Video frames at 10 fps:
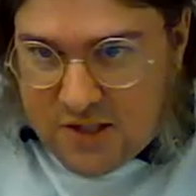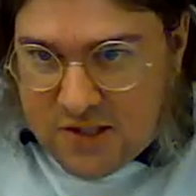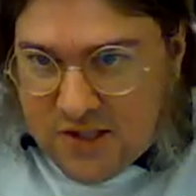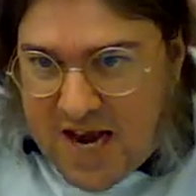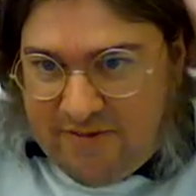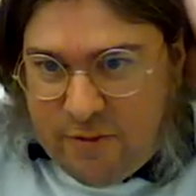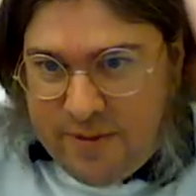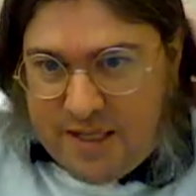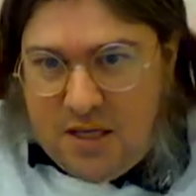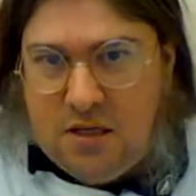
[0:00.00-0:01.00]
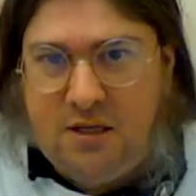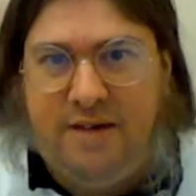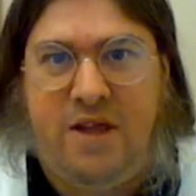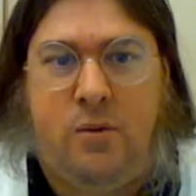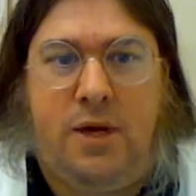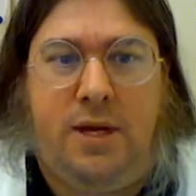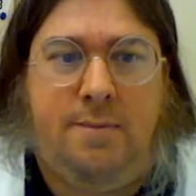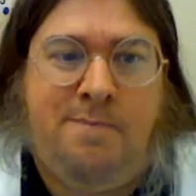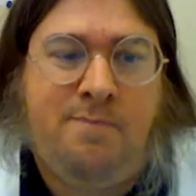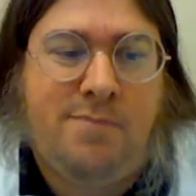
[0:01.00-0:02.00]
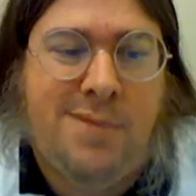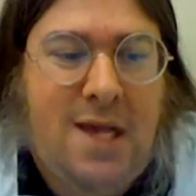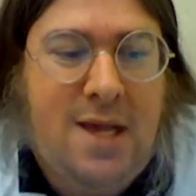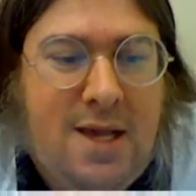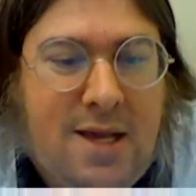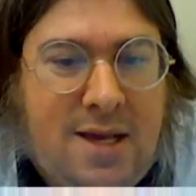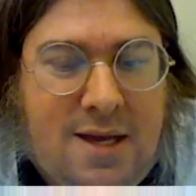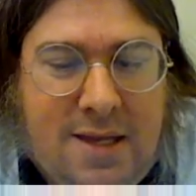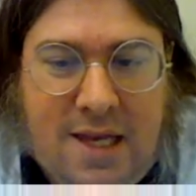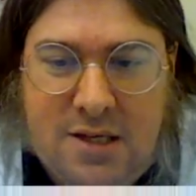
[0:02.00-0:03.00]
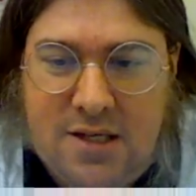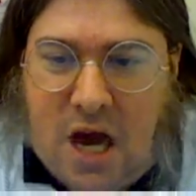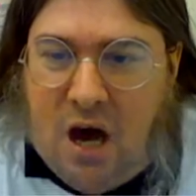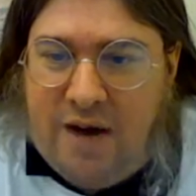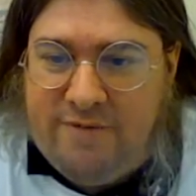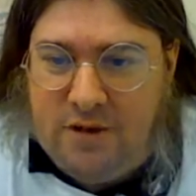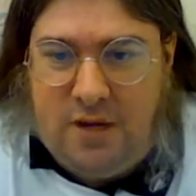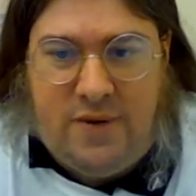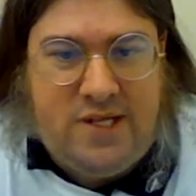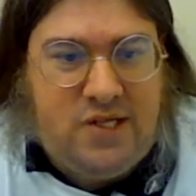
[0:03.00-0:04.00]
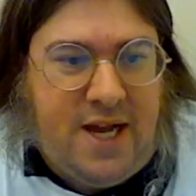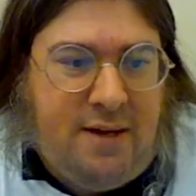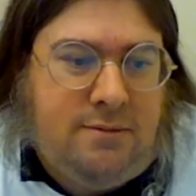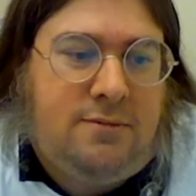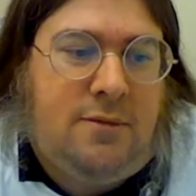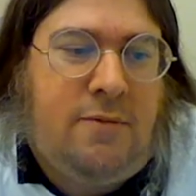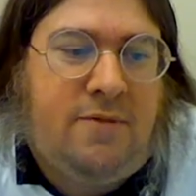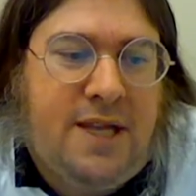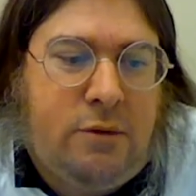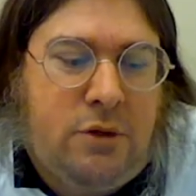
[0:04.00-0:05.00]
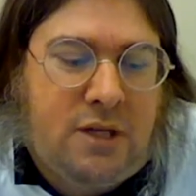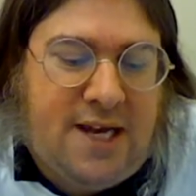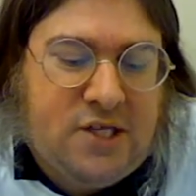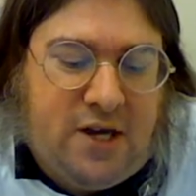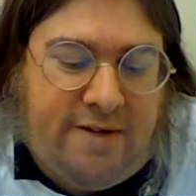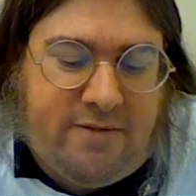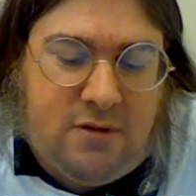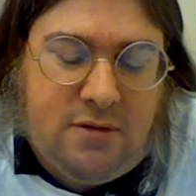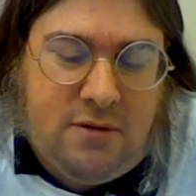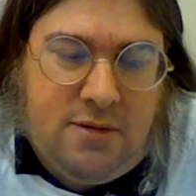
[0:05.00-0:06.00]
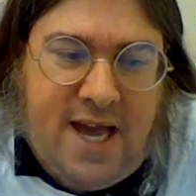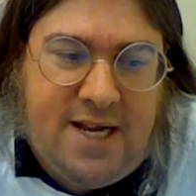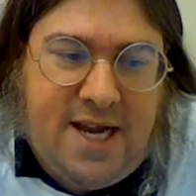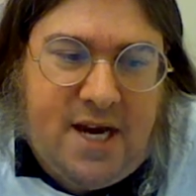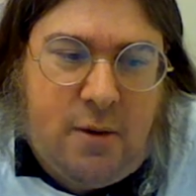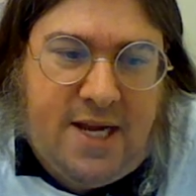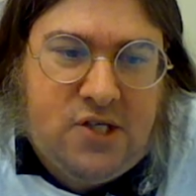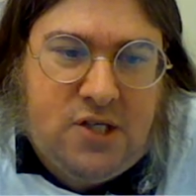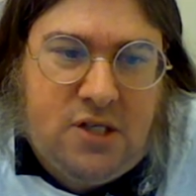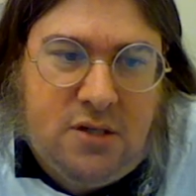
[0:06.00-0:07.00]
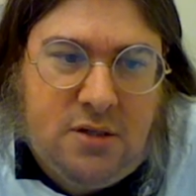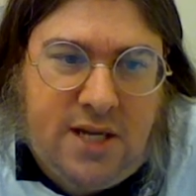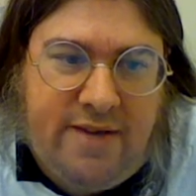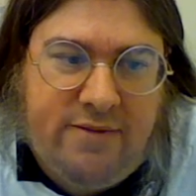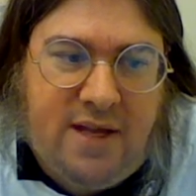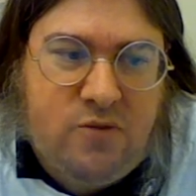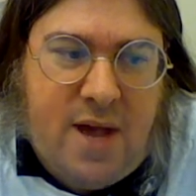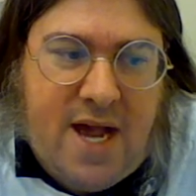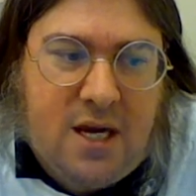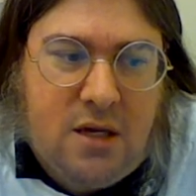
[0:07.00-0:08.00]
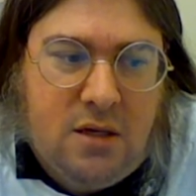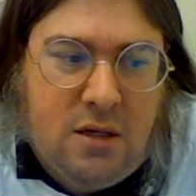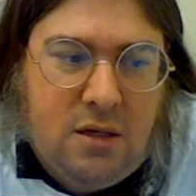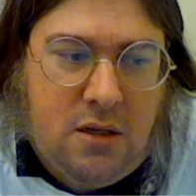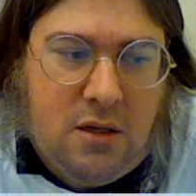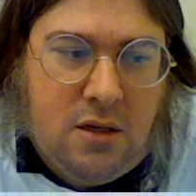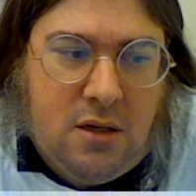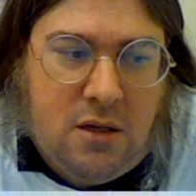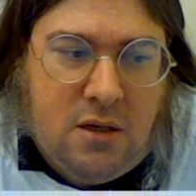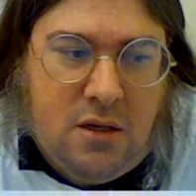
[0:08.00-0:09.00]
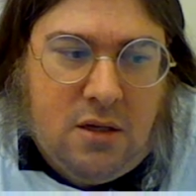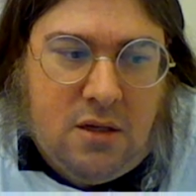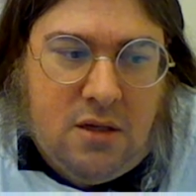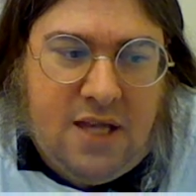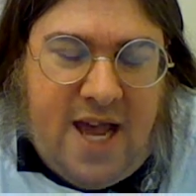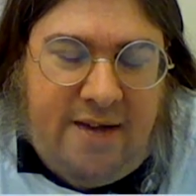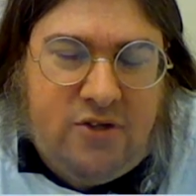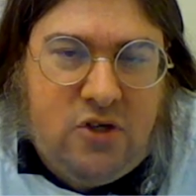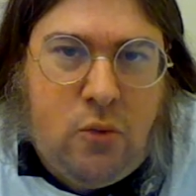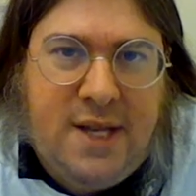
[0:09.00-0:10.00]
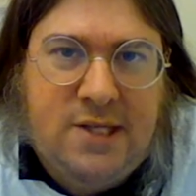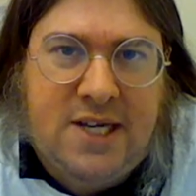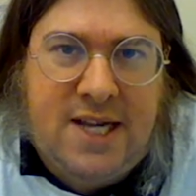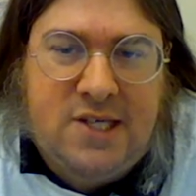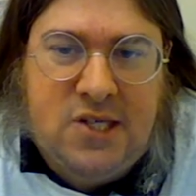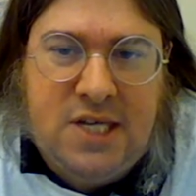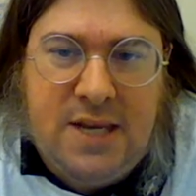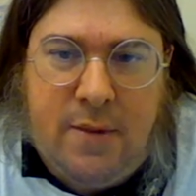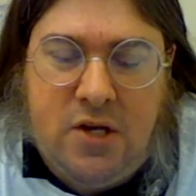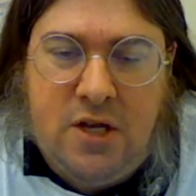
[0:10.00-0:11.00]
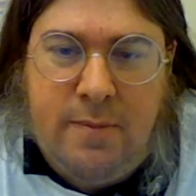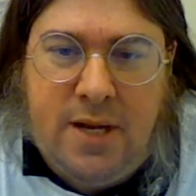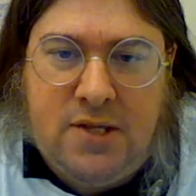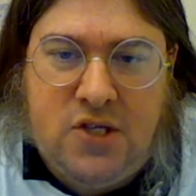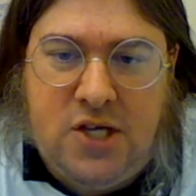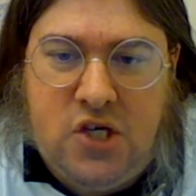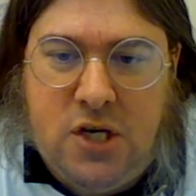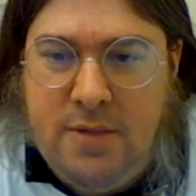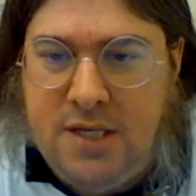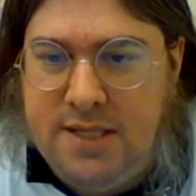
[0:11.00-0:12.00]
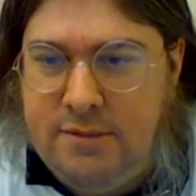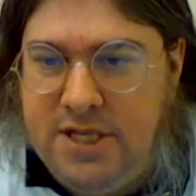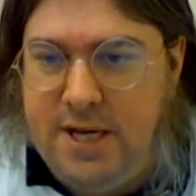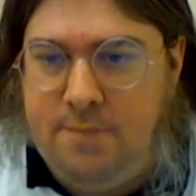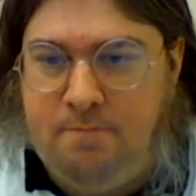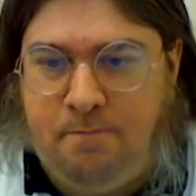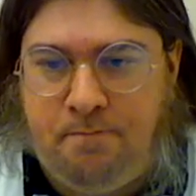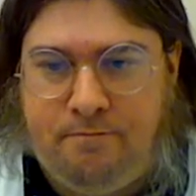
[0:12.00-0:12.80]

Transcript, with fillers: So it's kind of a big deal if they win. They looked awful on Wednesday. Hopefully, they will look less awful. They had a day to rest. Kevin Love's back. They have two wins against this team under their belt, so they shouldn't be intimidated.